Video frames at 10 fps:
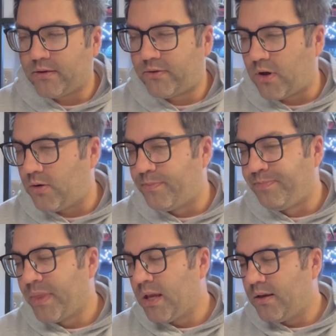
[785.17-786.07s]
So
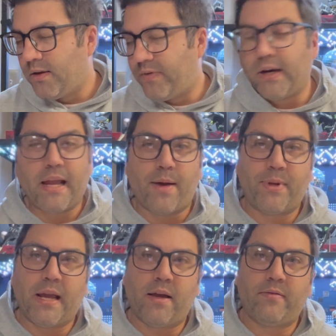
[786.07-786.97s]
very happy
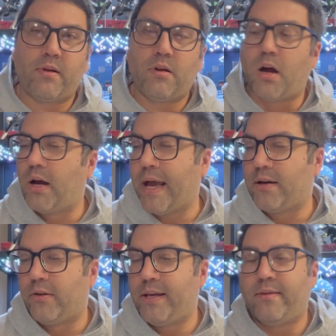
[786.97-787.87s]
to have add
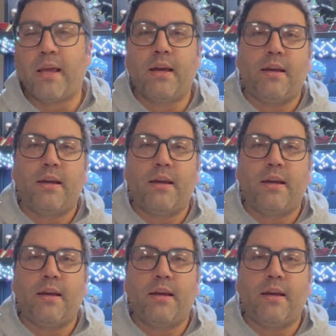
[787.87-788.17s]
all these.